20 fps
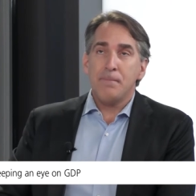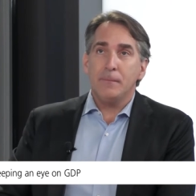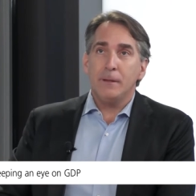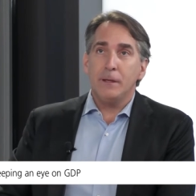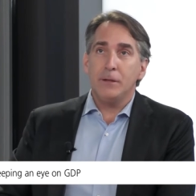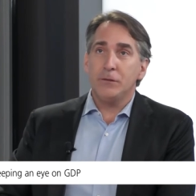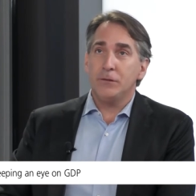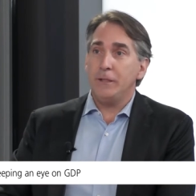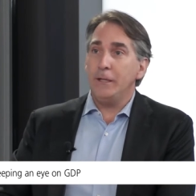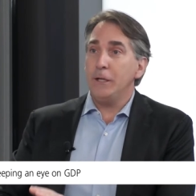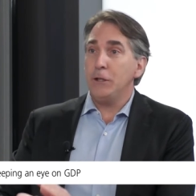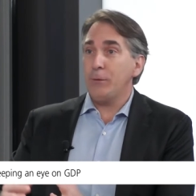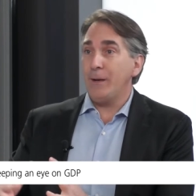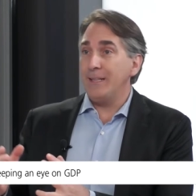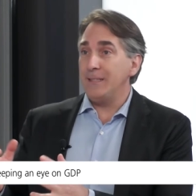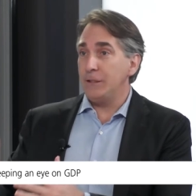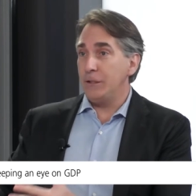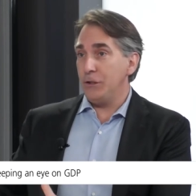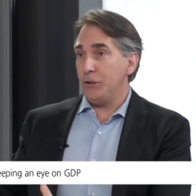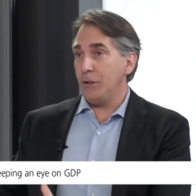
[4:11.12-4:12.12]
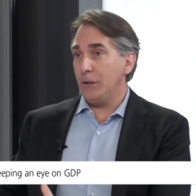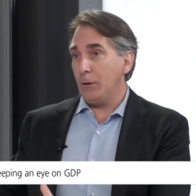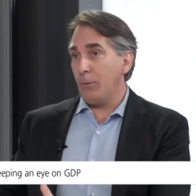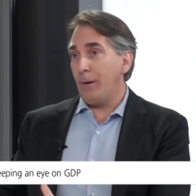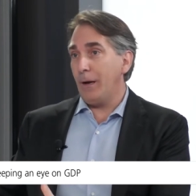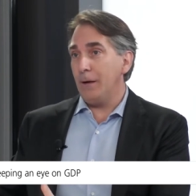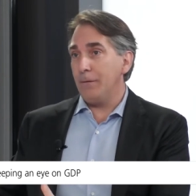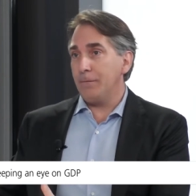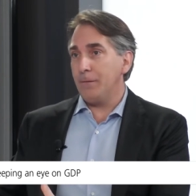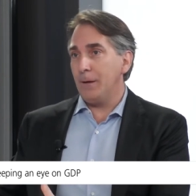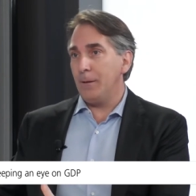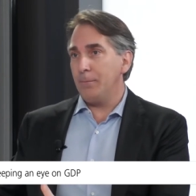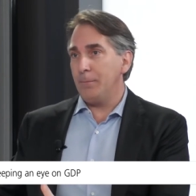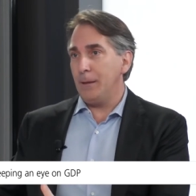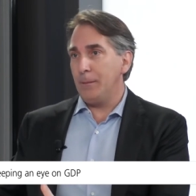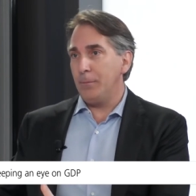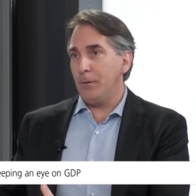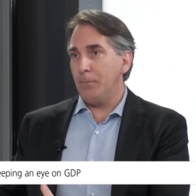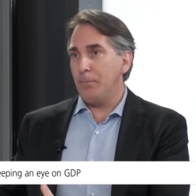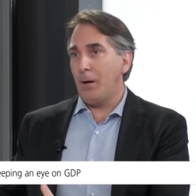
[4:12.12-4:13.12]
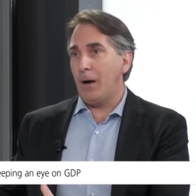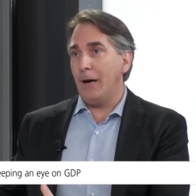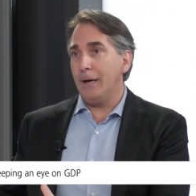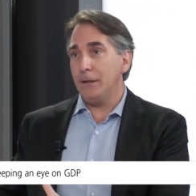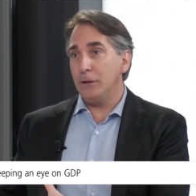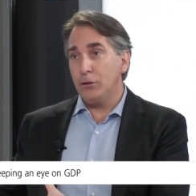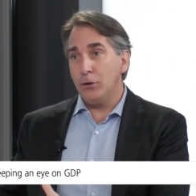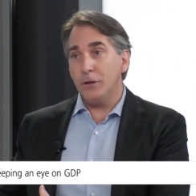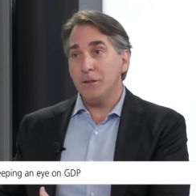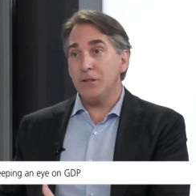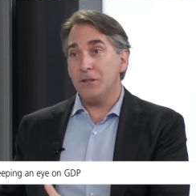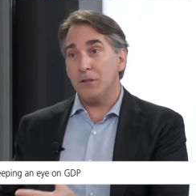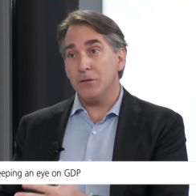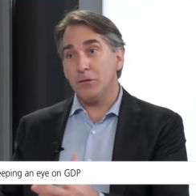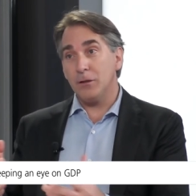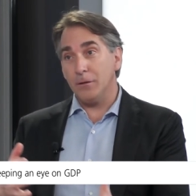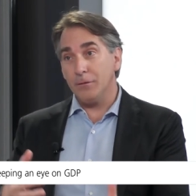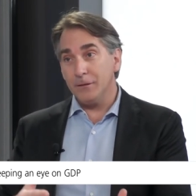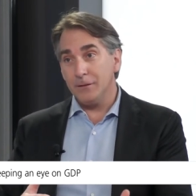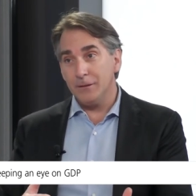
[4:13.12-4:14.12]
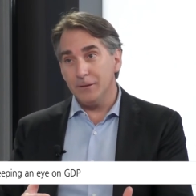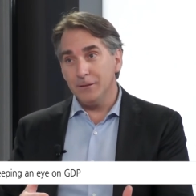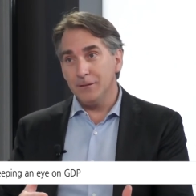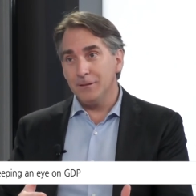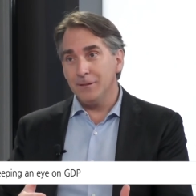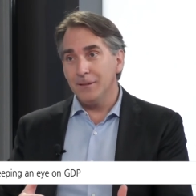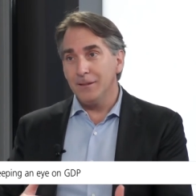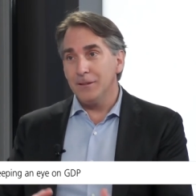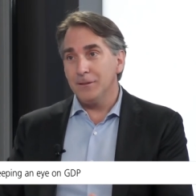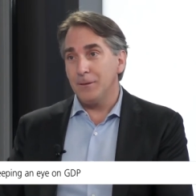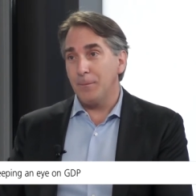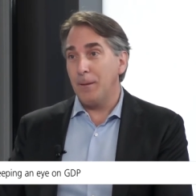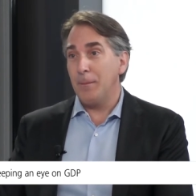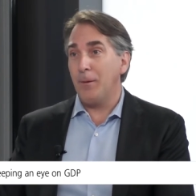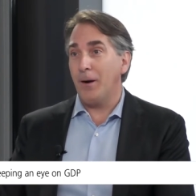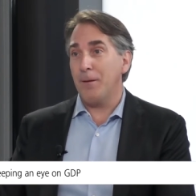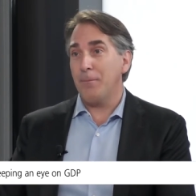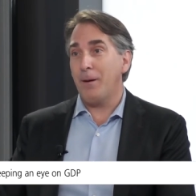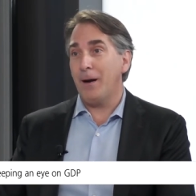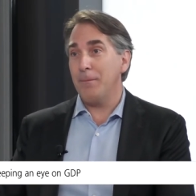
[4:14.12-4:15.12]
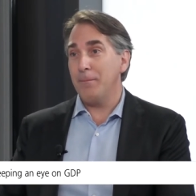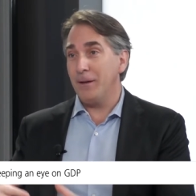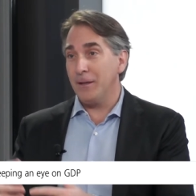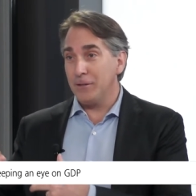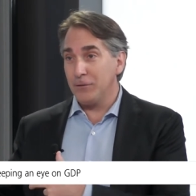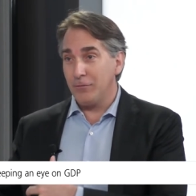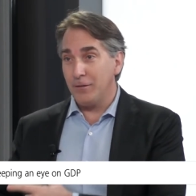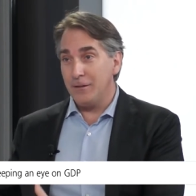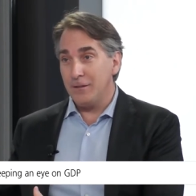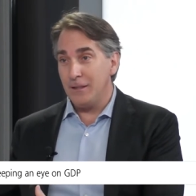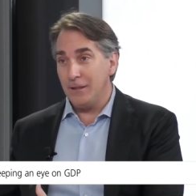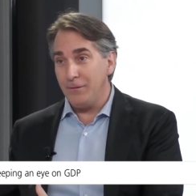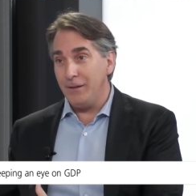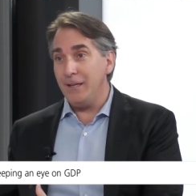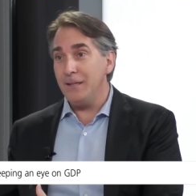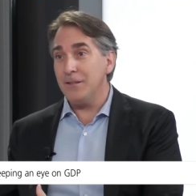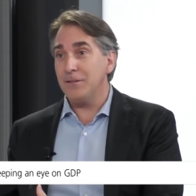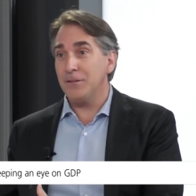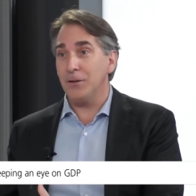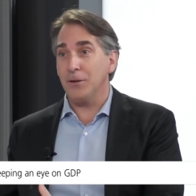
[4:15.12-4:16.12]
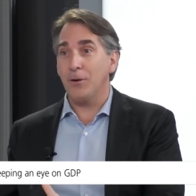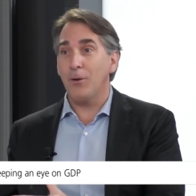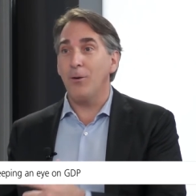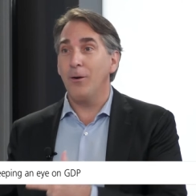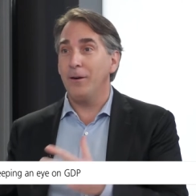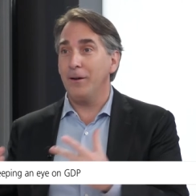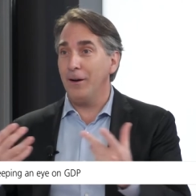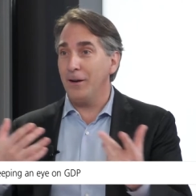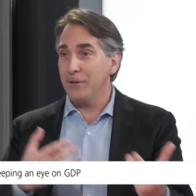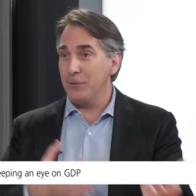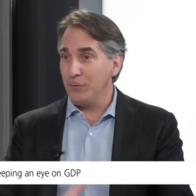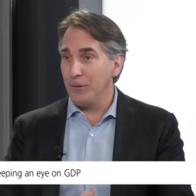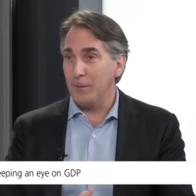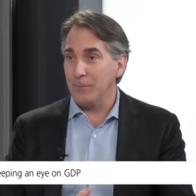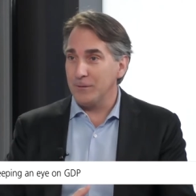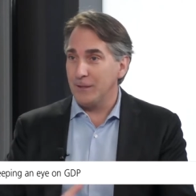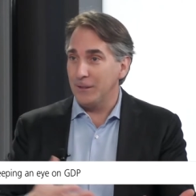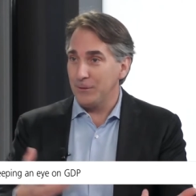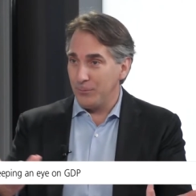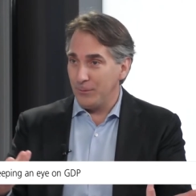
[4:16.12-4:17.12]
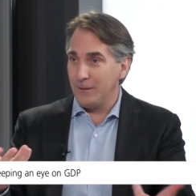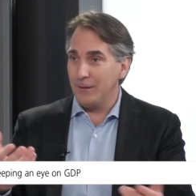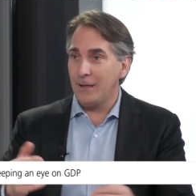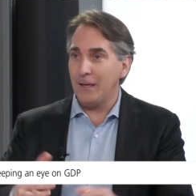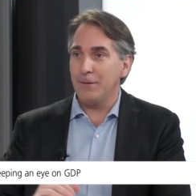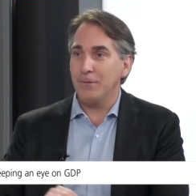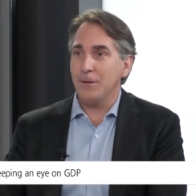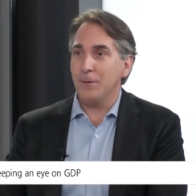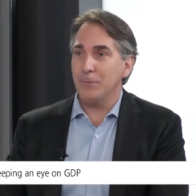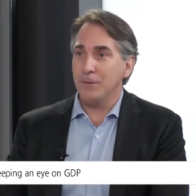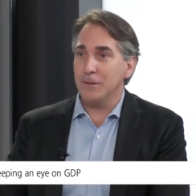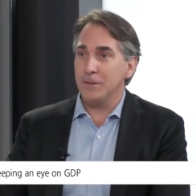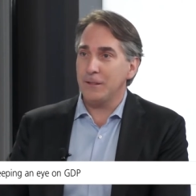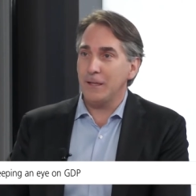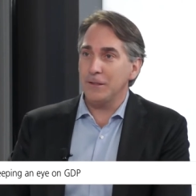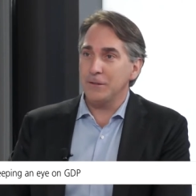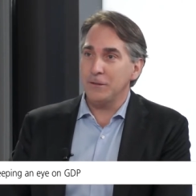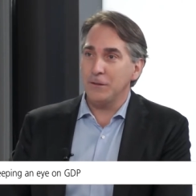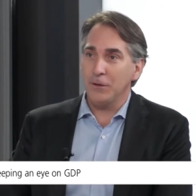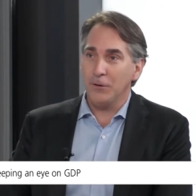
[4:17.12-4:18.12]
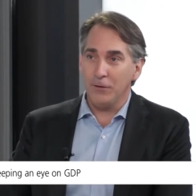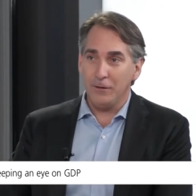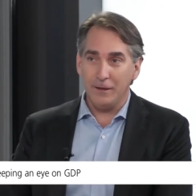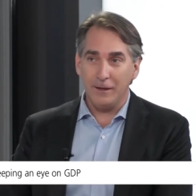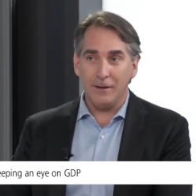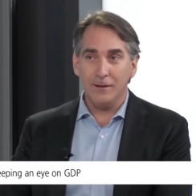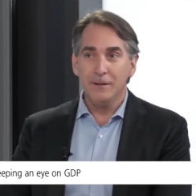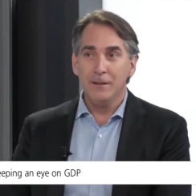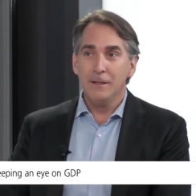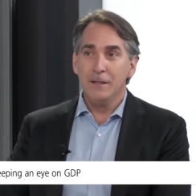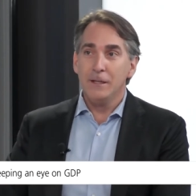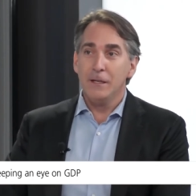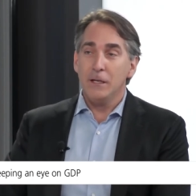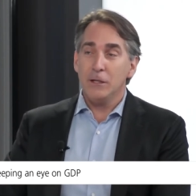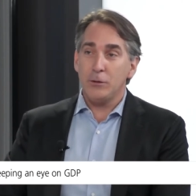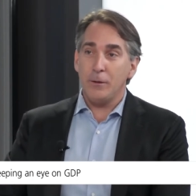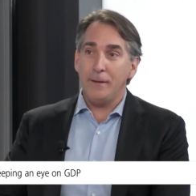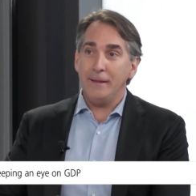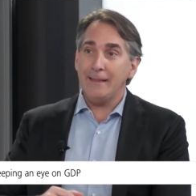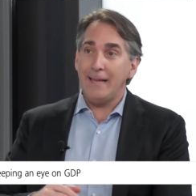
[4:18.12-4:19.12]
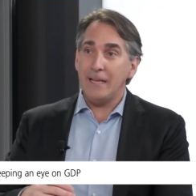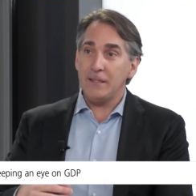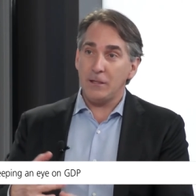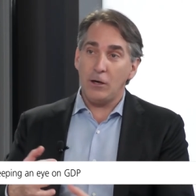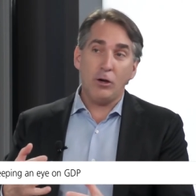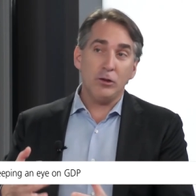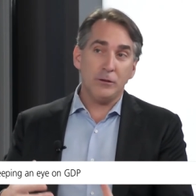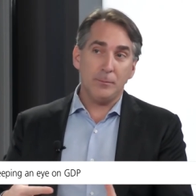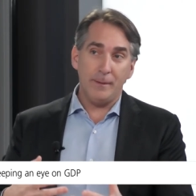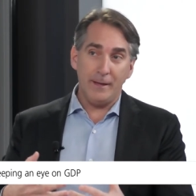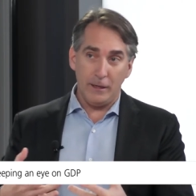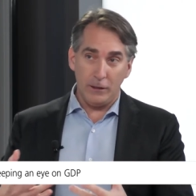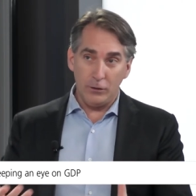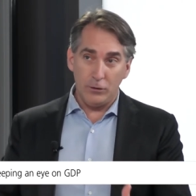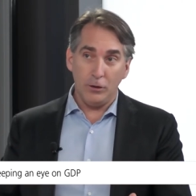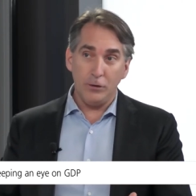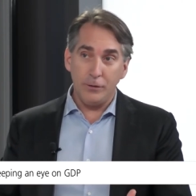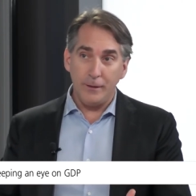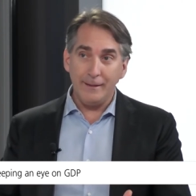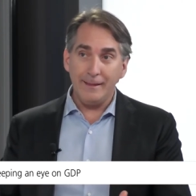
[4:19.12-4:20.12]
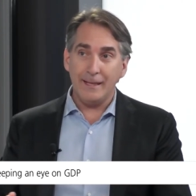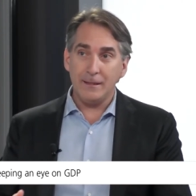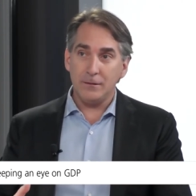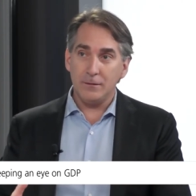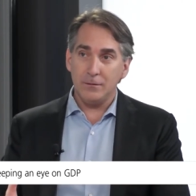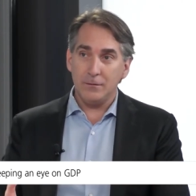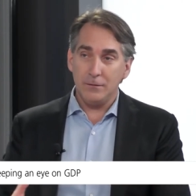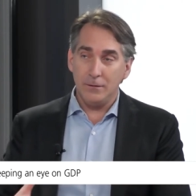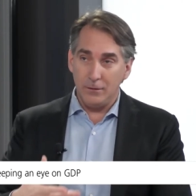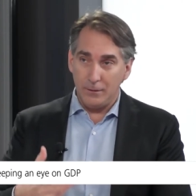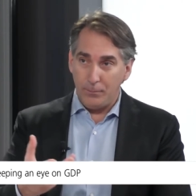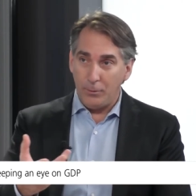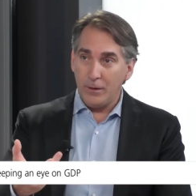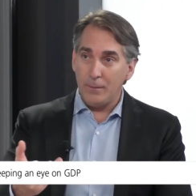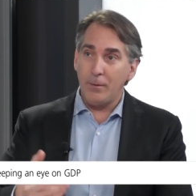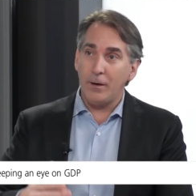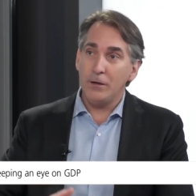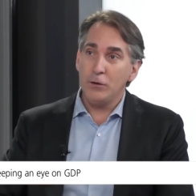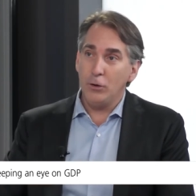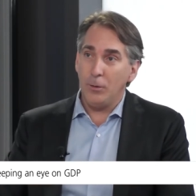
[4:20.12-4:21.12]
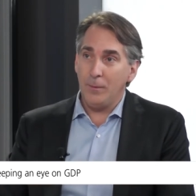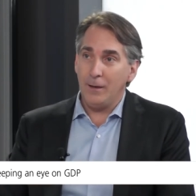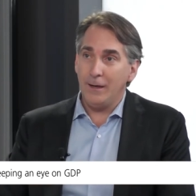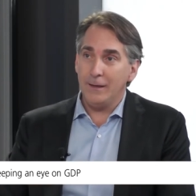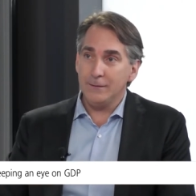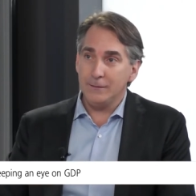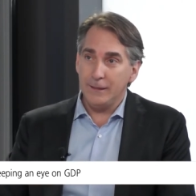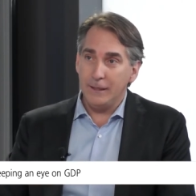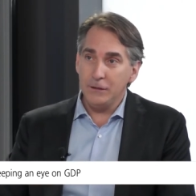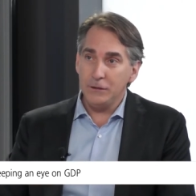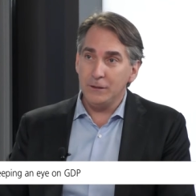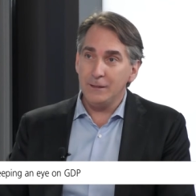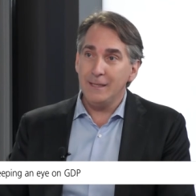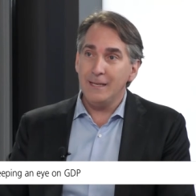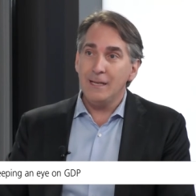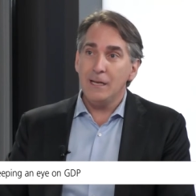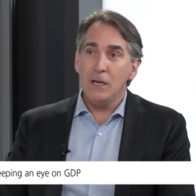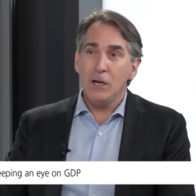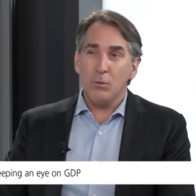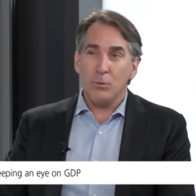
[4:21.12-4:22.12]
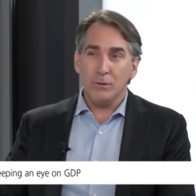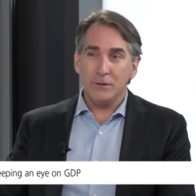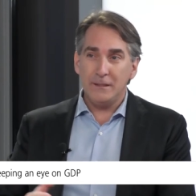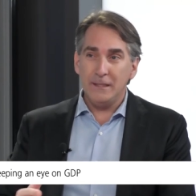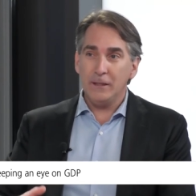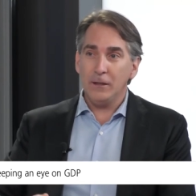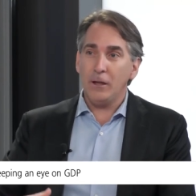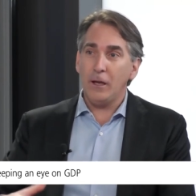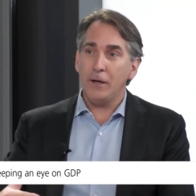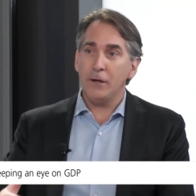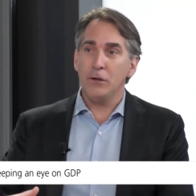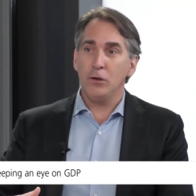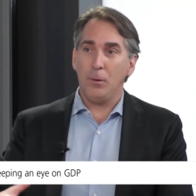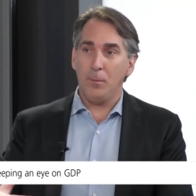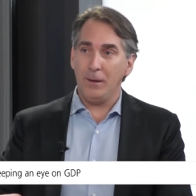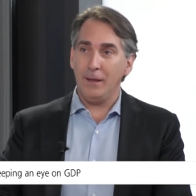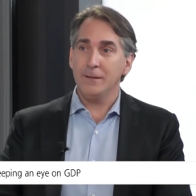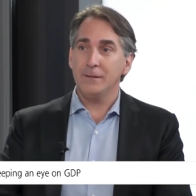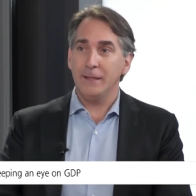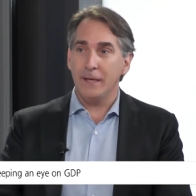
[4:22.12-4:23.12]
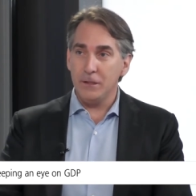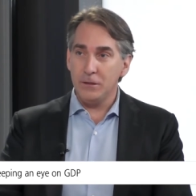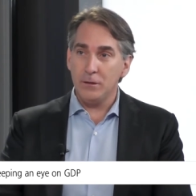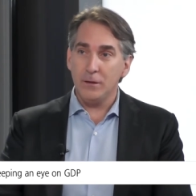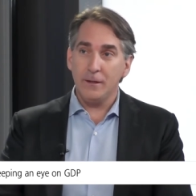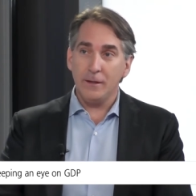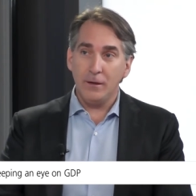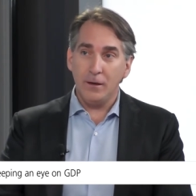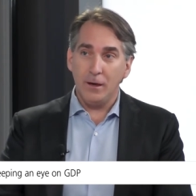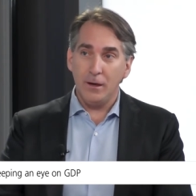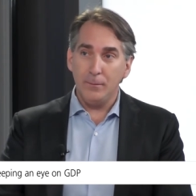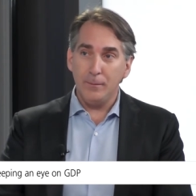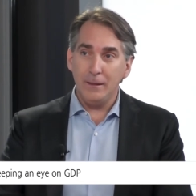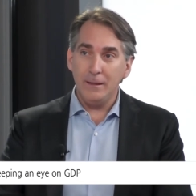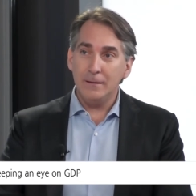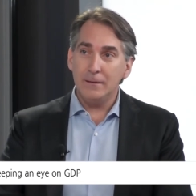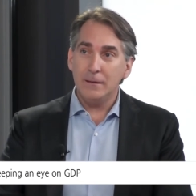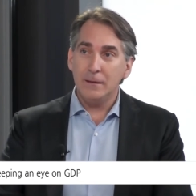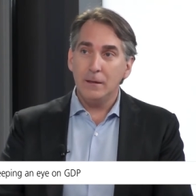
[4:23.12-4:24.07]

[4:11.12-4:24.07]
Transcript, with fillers: you're seeing a transition away from people buying goods to services. So people aren't buying big screen TVs; they're going on trips, as we kind of you know were discussing earlier. So I think that's ultimately a good thing. That's you know the point about normalization. We're seeing a lot of normalization in the economy